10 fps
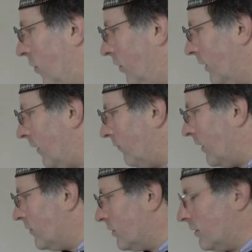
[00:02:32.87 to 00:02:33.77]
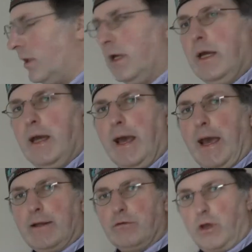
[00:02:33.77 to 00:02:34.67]
organisation
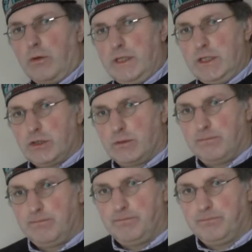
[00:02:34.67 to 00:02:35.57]
and cohesion.